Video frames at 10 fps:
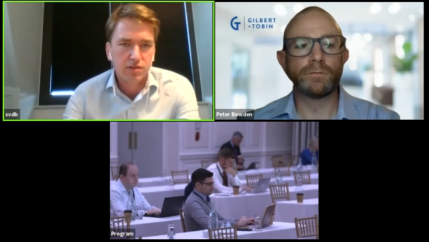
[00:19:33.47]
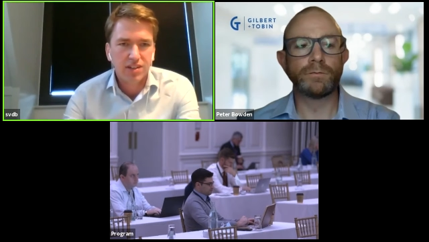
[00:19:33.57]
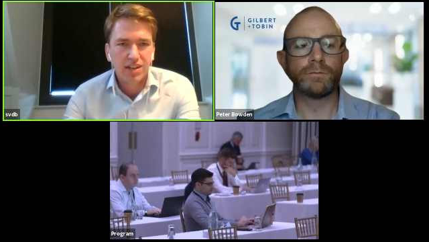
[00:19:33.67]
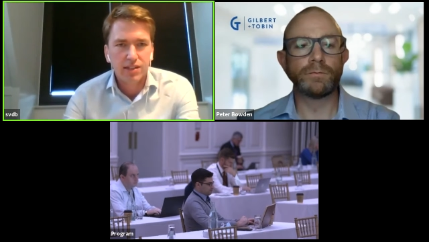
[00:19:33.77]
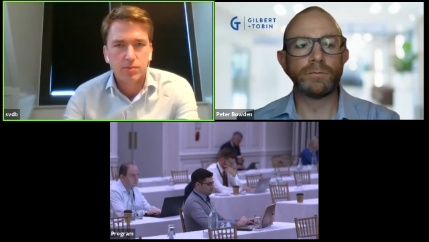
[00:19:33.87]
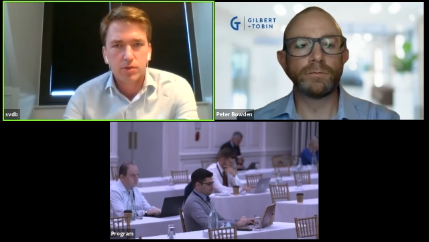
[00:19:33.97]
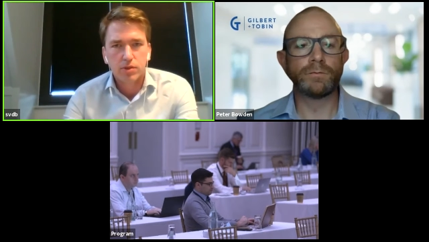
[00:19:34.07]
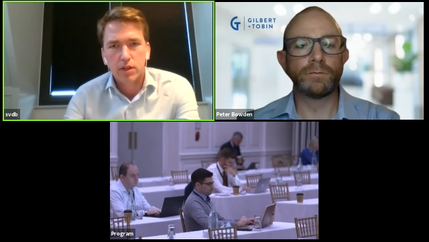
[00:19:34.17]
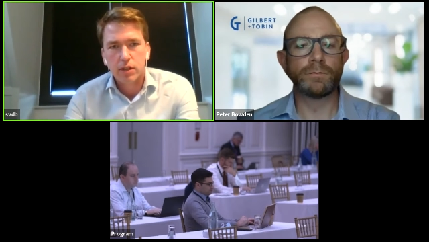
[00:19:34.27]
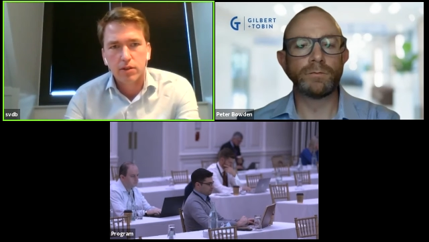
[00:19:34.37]
Speaker 1: even 90%,
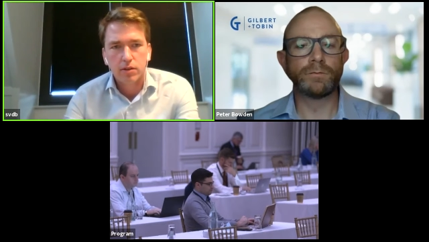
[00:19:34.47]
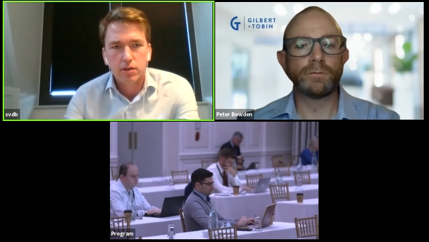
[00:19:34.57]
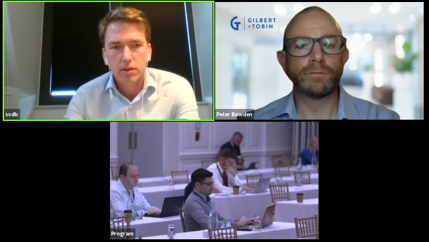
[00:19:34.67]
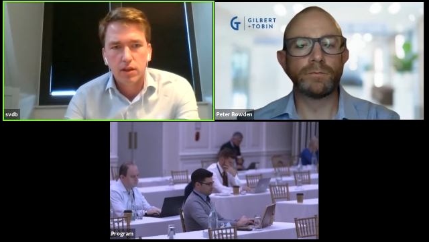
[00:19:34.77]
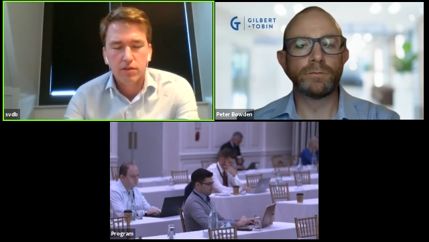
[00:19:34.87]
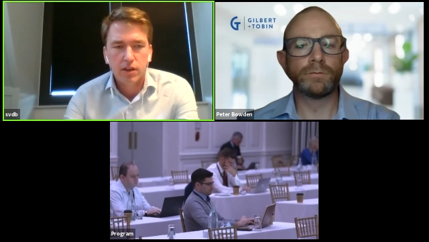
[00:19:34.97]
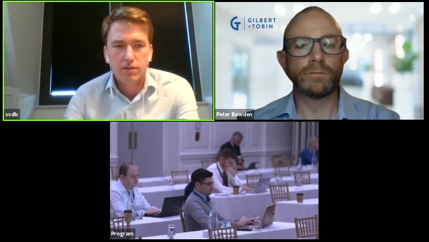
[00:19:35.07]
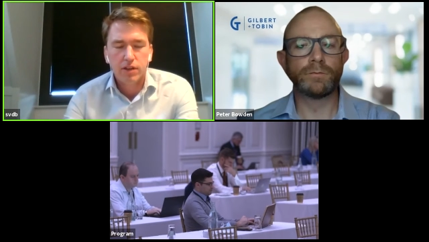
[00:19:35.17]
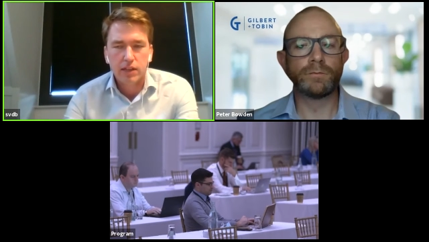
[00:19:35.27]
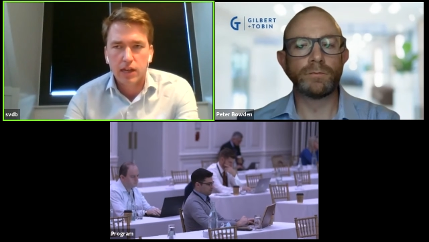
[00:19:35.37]
if,
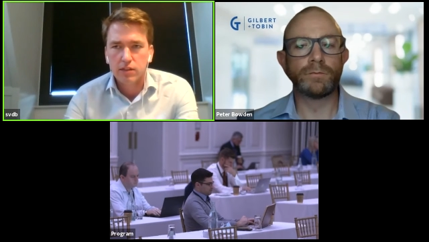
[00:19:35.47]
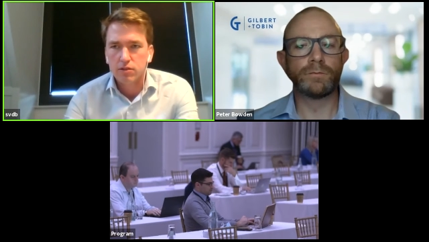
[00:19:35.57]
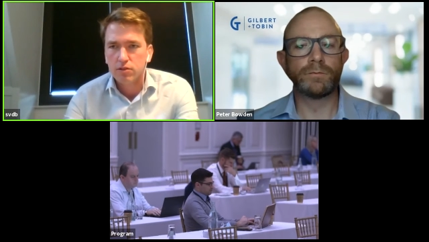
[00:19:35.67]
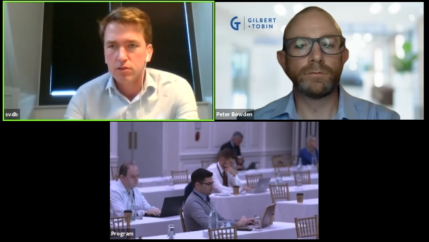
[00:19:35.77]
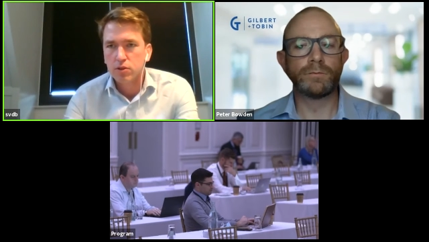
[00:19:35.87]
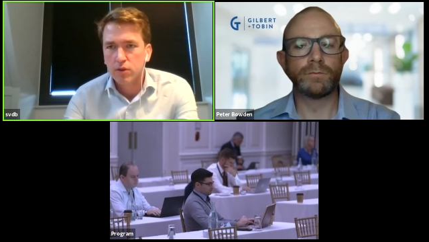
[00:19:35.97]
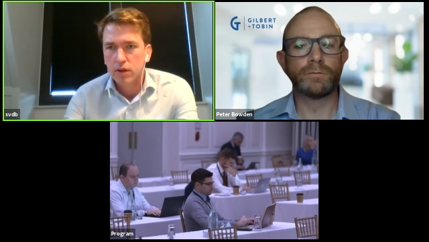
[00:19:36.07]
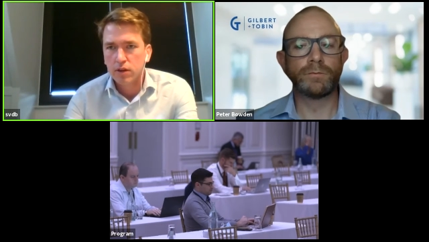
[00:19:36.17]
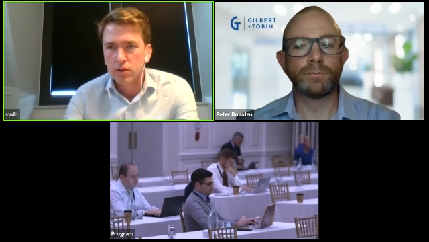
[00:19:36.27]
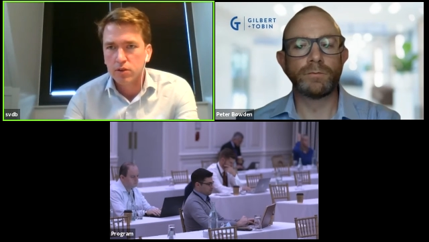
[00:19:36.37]
if that answers
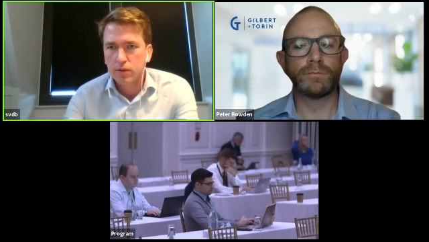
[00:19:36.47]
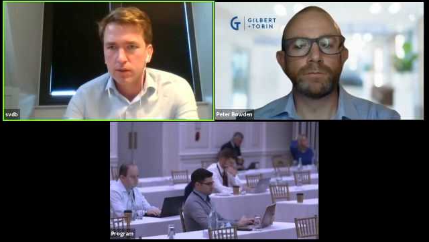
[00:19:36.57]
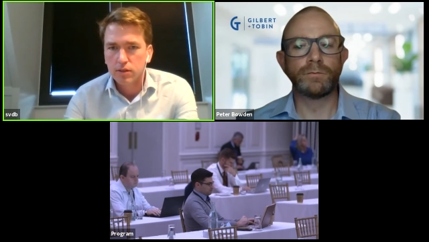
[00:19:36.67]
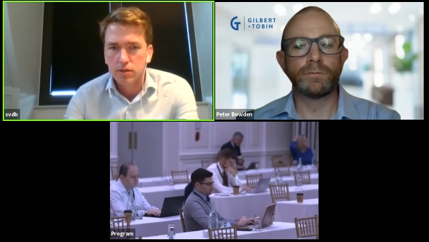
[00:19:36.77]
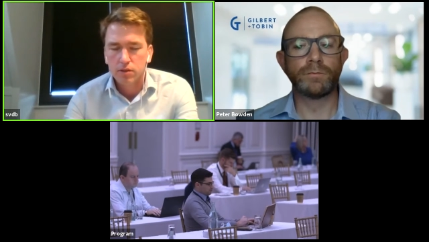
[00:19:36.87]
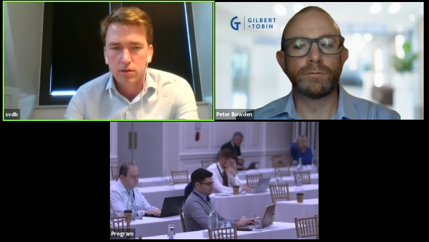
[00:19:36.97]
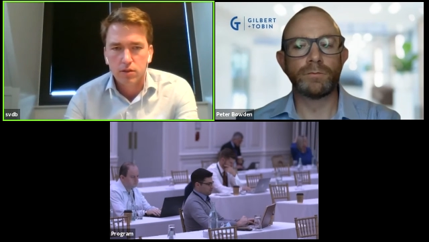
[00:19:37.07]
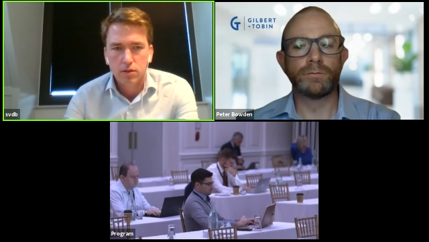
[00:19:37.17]
your, uh, your question.